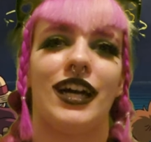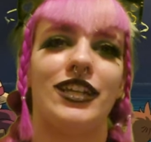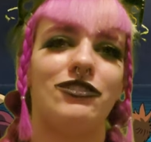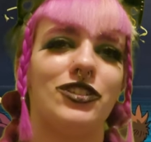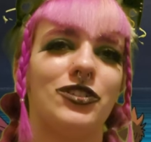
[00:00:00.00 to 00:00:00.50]
I
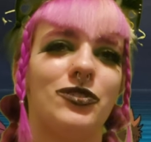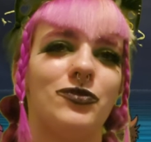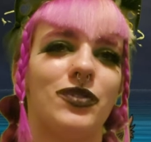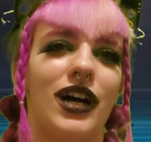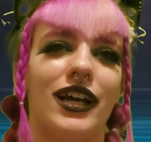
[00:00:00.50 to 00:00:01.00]
don't know
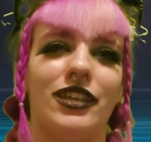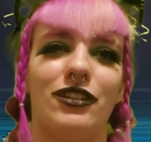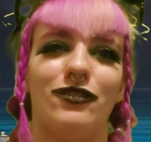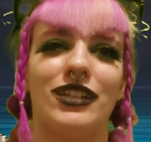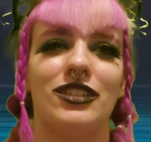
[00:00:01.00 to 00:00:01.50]
why
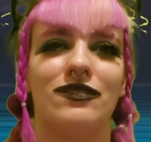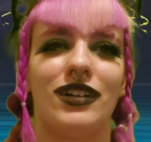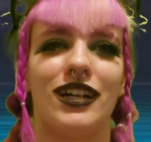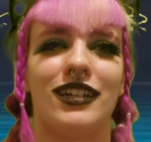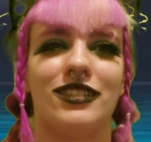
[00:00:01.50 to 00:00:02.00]
you'd want to
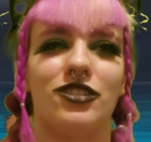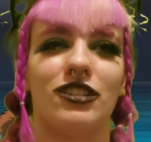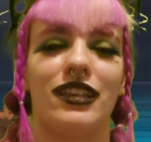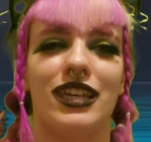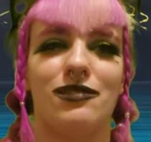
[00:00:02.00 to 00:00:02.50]
watch
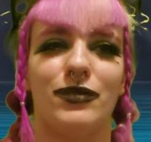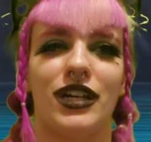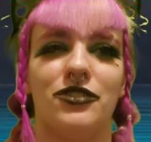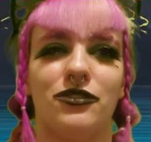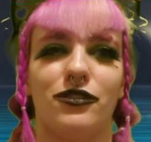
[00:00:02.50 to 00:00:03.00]
lame
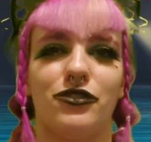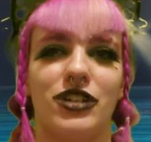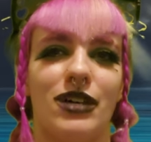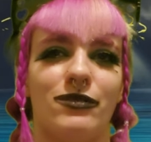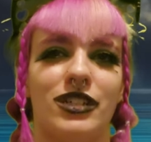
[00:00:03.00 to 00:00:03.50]
high school
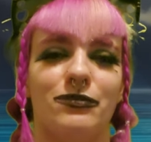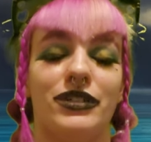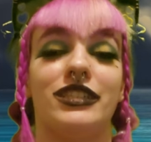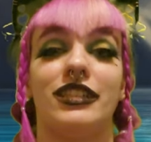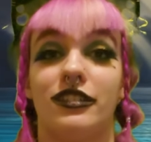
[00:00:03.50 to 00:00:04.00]
drama,
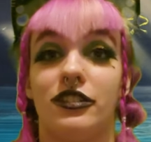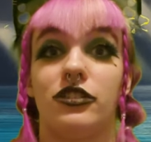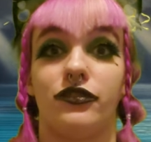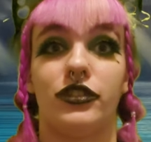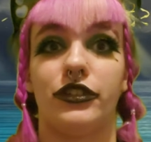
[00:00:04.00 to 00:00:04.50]
but this is
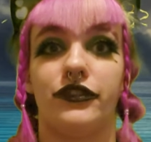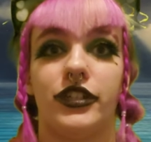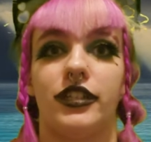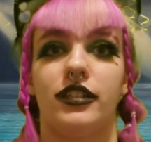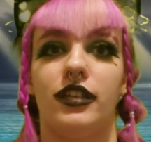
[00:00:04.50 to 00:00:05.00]
full of
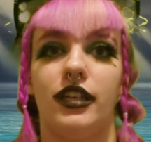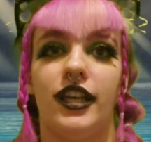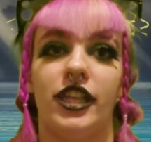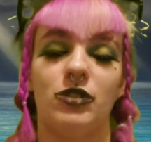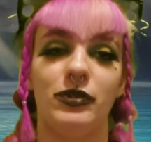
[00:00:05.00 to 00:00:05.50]
it.
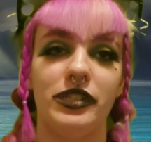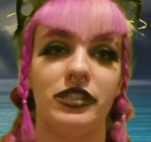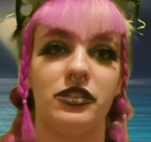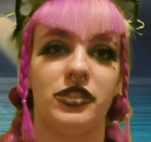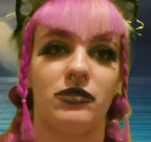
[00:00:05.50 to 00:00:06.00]
The most
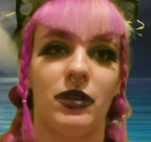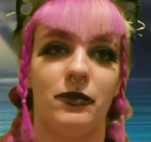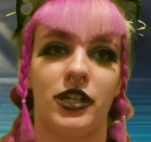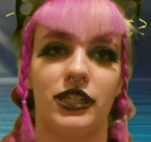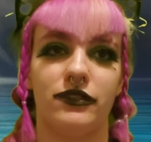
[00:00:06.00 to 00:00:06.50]
disturbing
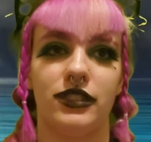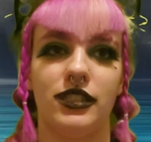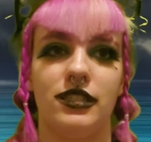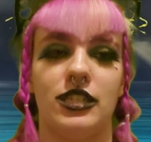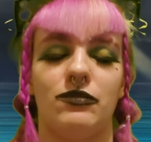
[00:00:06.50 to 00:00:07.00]
part of
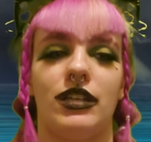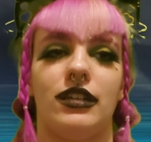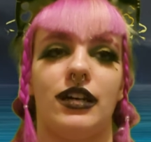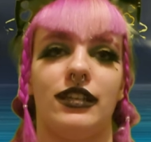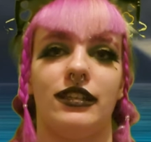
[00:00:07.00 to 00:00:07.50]
this is when
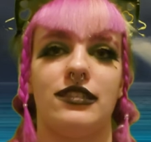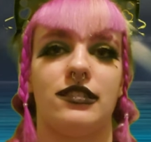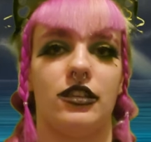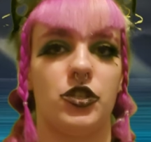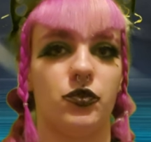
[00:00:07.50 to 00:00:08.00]

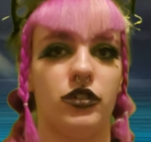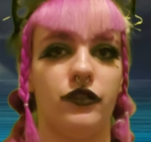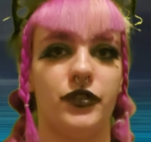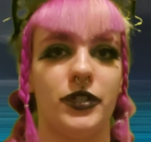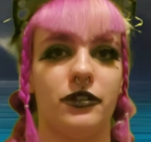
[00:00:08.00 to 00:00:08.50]

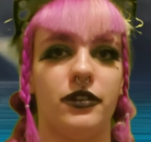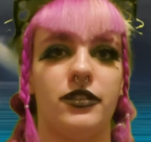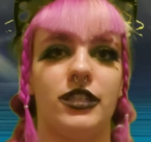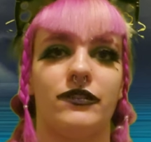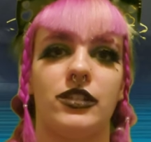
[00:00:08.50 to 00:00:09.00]
non-consensual
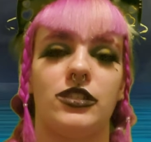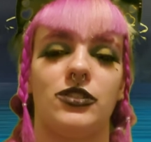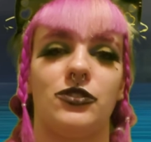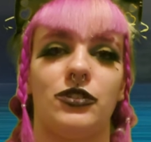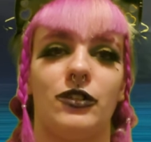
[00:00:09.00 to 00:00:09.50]
photos of a
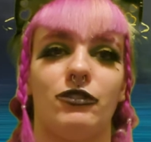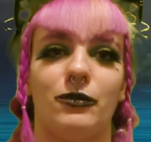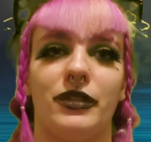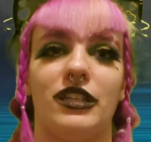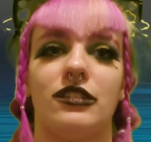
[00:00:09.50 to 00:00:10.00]
student were
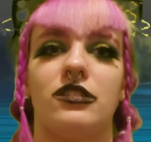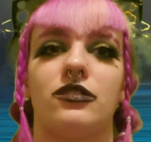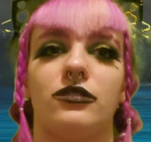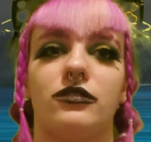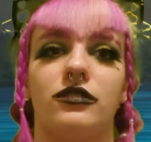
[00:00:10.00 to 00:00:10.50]
being
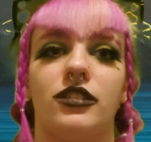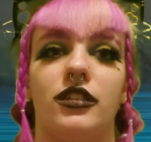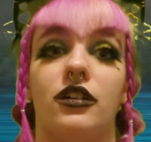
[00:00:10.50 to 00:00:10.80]
sold.